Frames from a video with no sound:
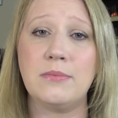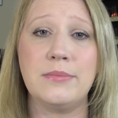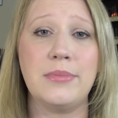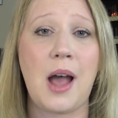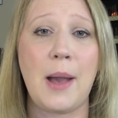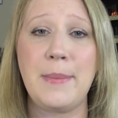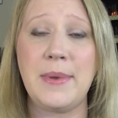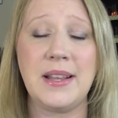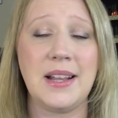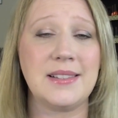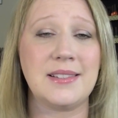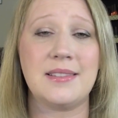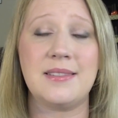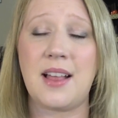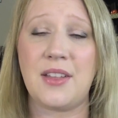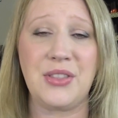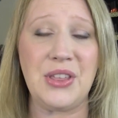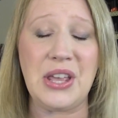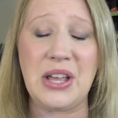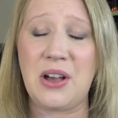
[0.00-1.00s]
I mean, it's
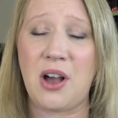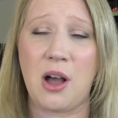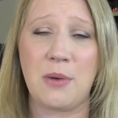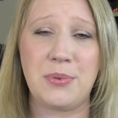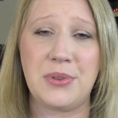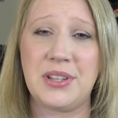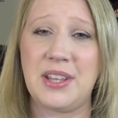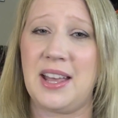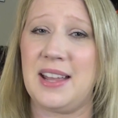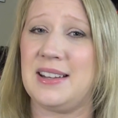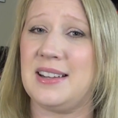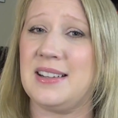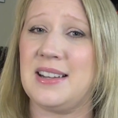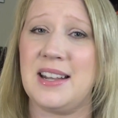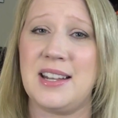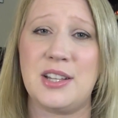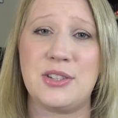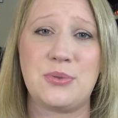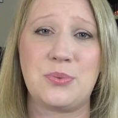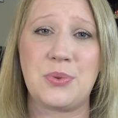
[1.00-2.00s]
nothing complicated
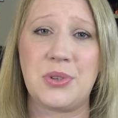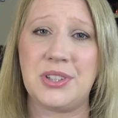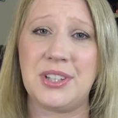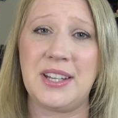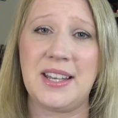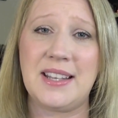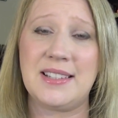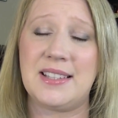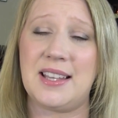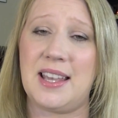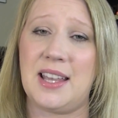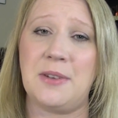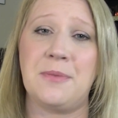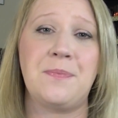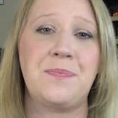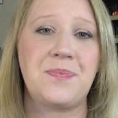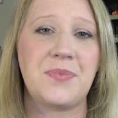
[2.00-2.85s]
and it's really easy.